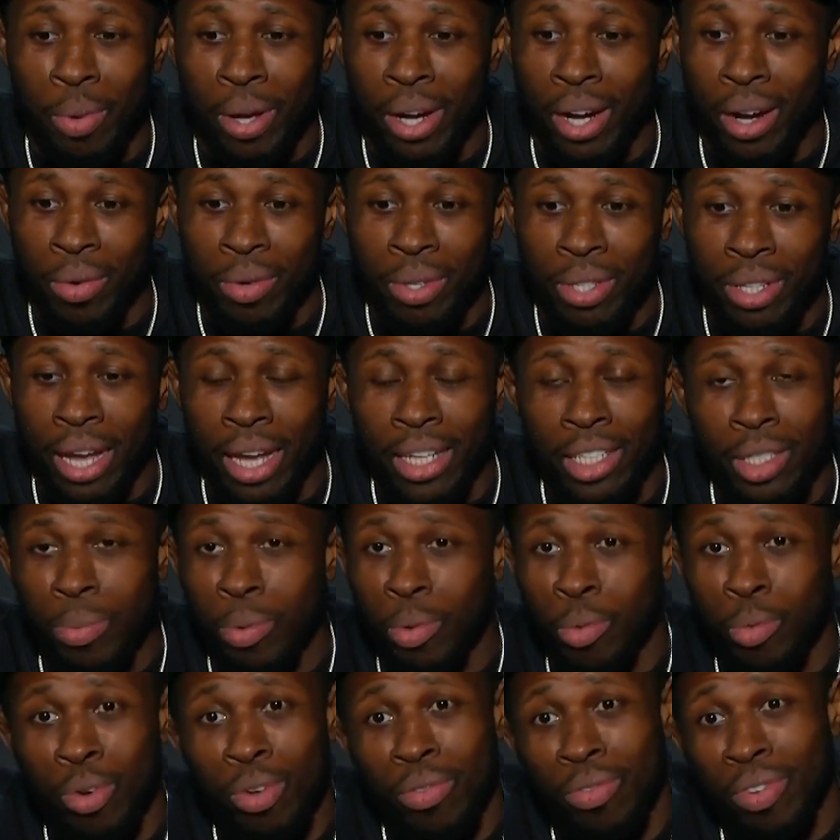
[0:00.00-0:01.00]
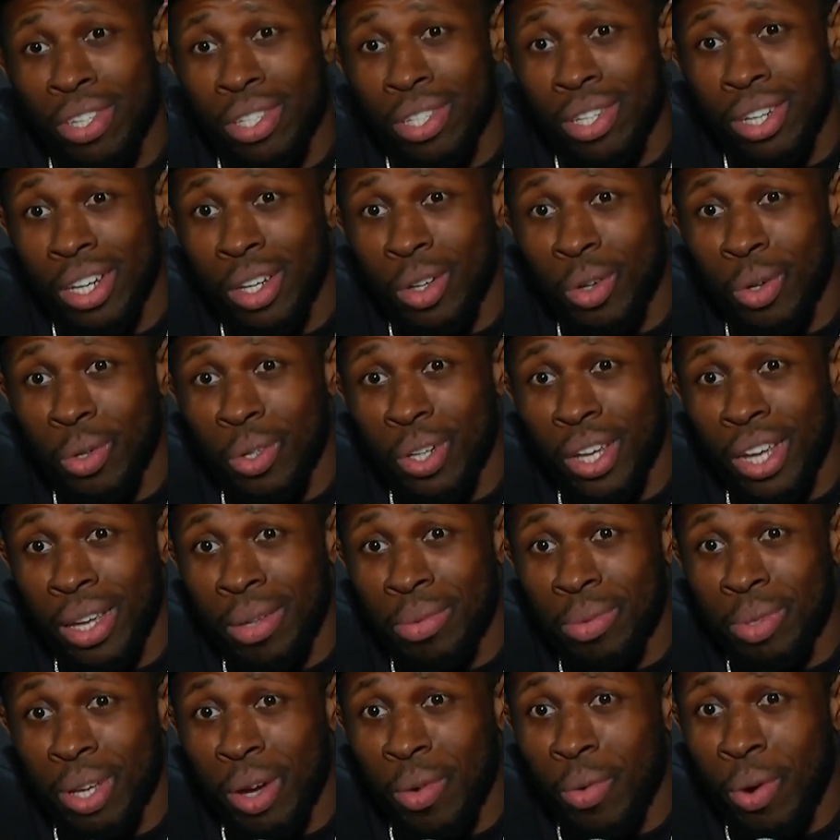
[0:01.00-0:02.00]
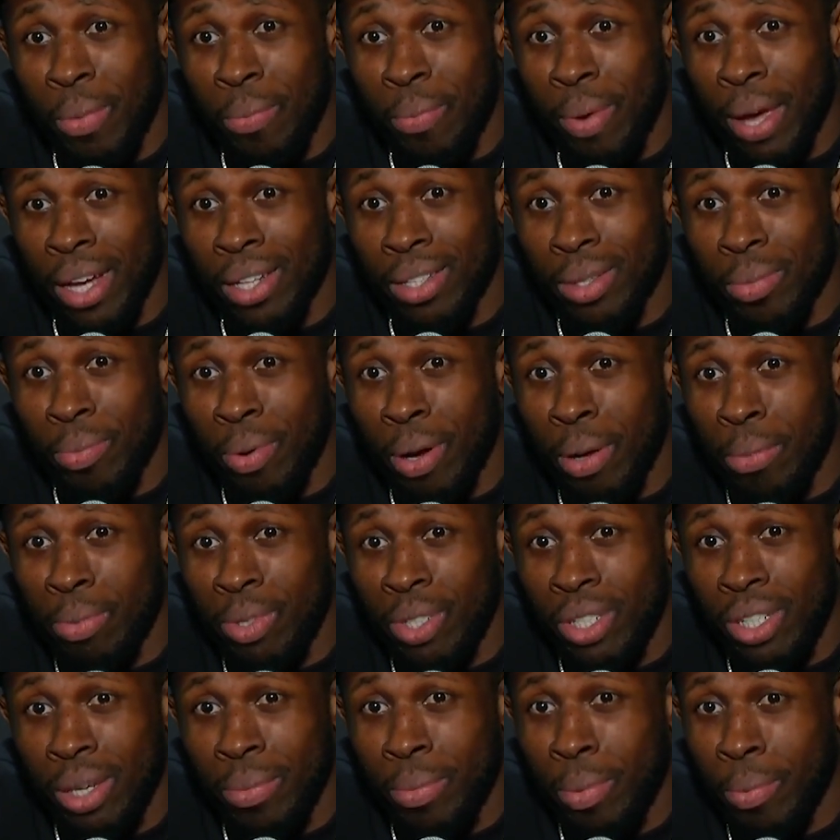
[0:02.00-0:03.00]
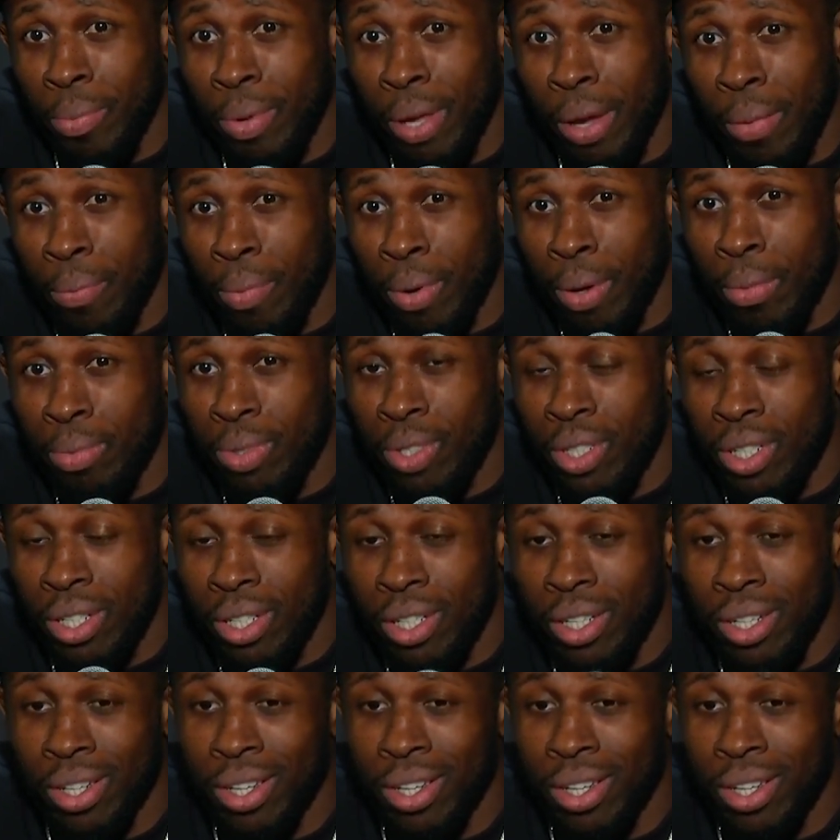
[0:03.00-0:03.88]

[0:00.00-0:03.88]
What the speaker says: I just been revisiting old games. So I went back to PUBG. I've been playing PUBG.